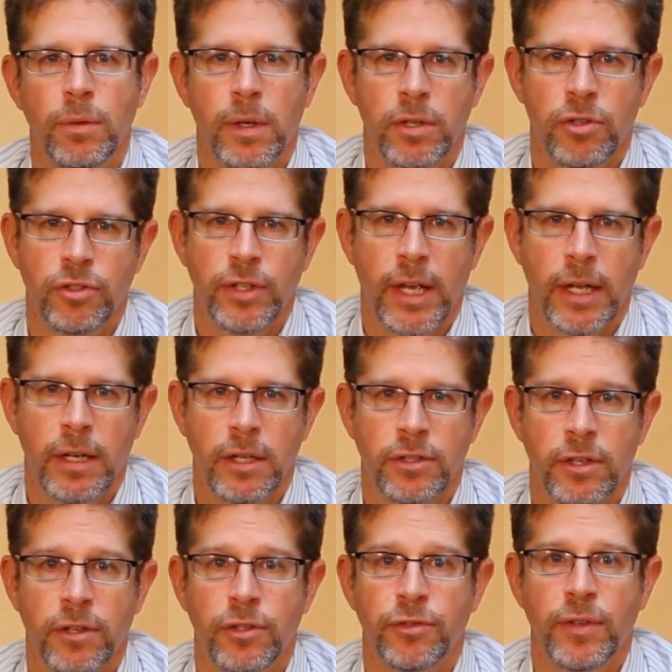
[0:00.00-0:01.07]
to understand
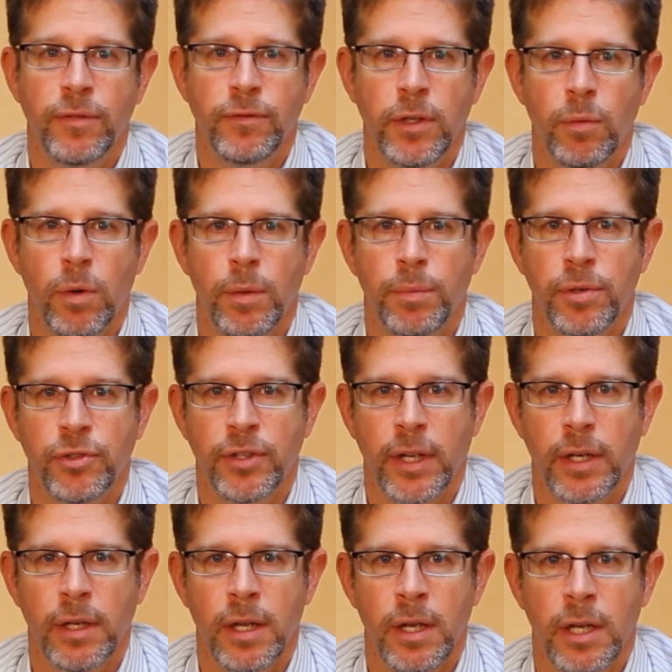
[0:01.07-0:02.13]
is that this
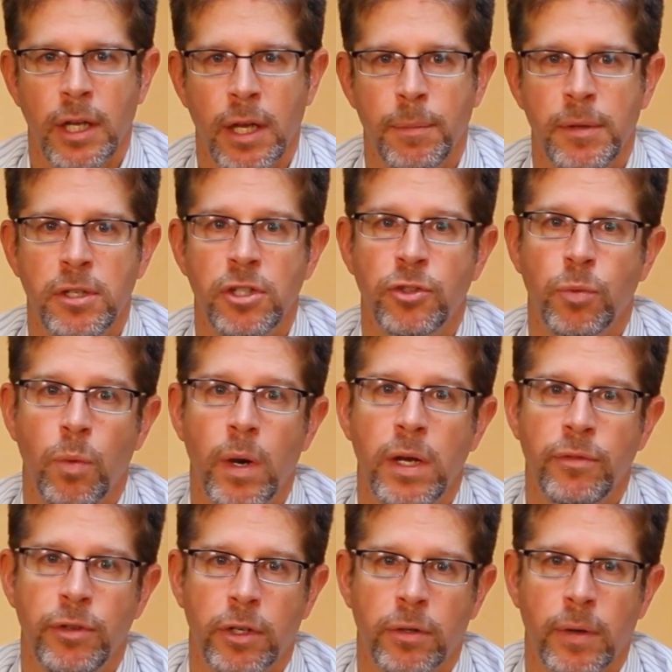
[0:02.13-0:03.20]
51% can be just one
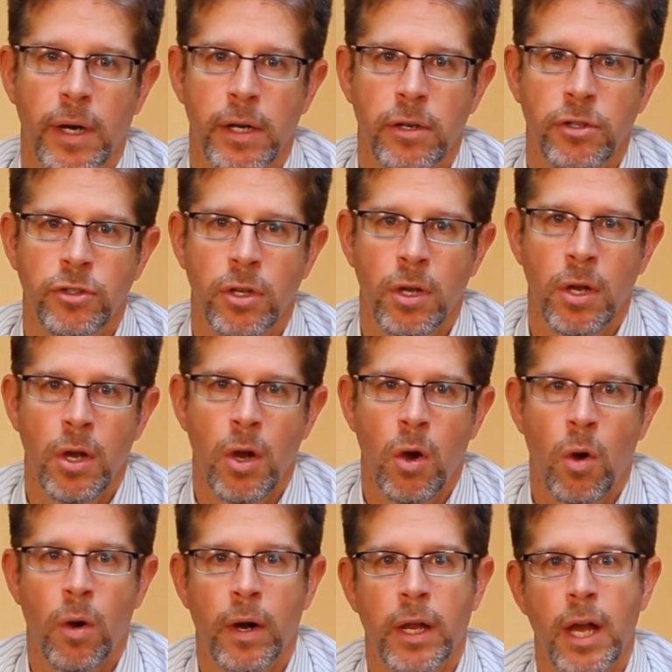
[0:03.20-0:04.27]
of your creditors
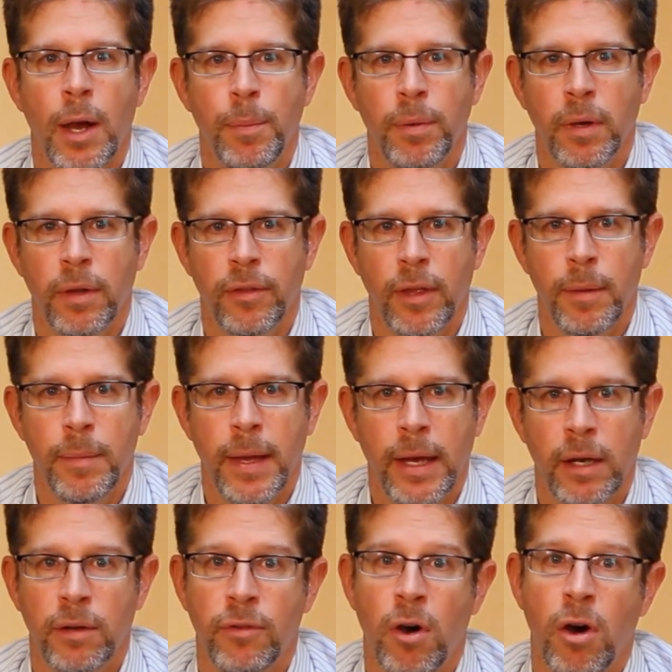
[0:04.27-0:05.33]
or a couple of them
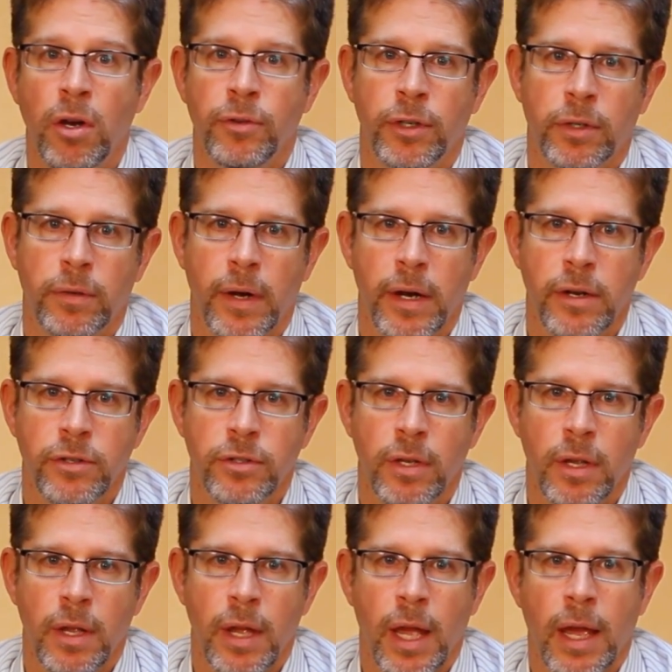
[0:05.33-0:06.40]
out of all of your creditors
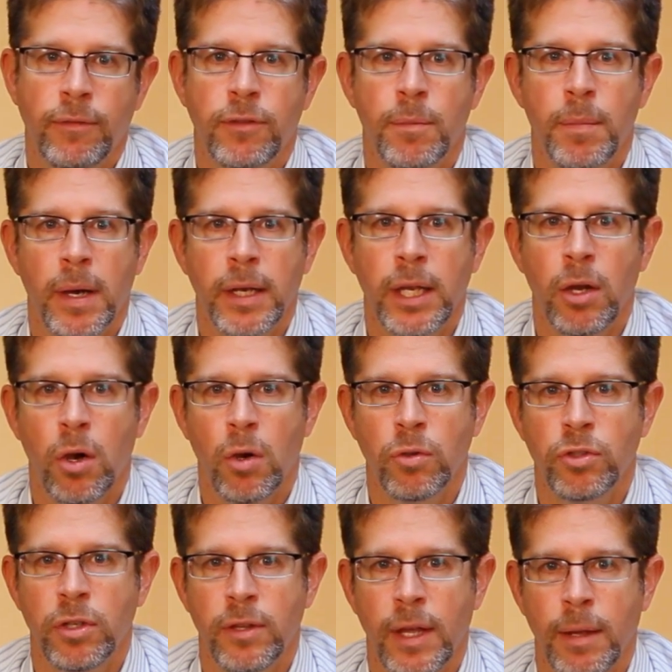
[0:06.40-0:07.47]
if the money
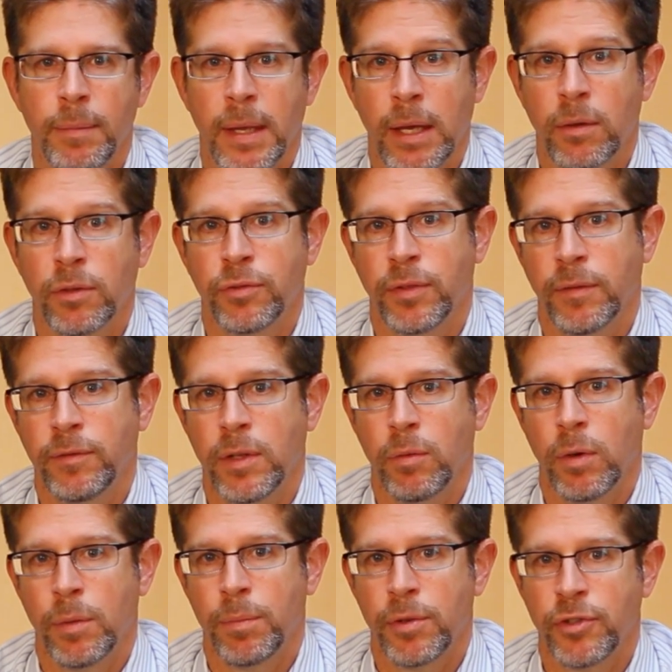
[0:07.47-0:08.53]
owed to them equals
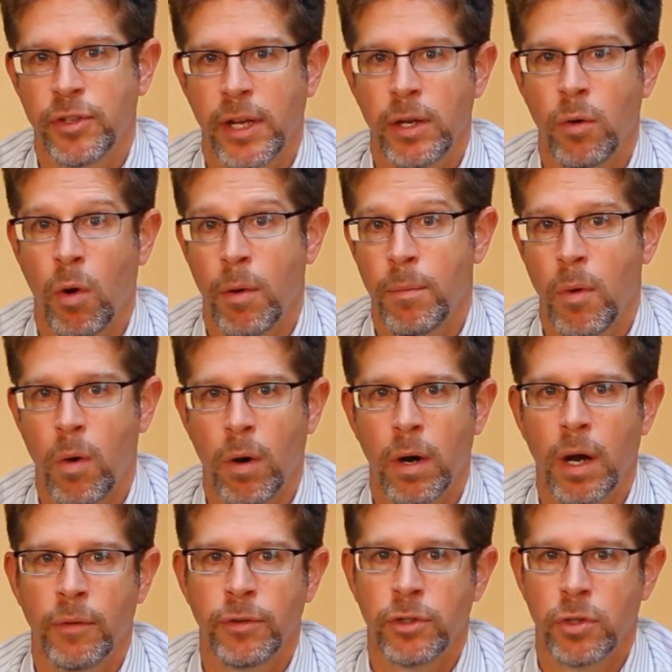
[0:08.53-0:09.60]
51% or
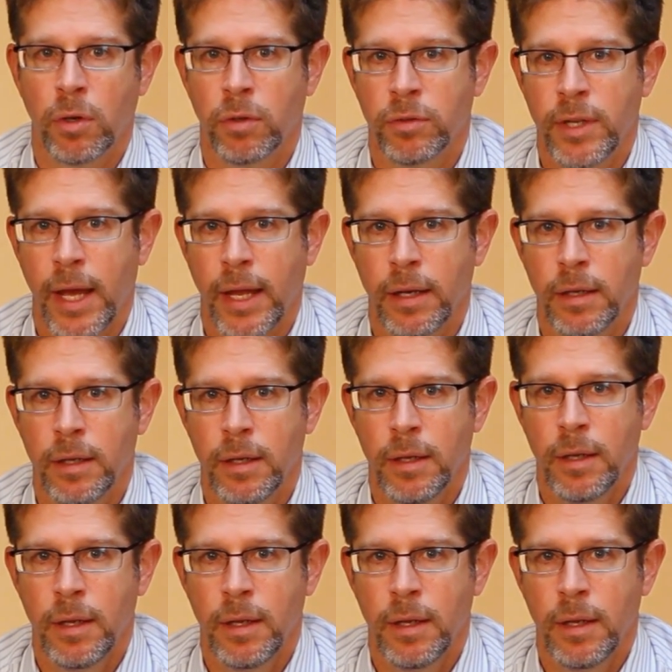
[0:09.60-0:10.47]
more of your total debt.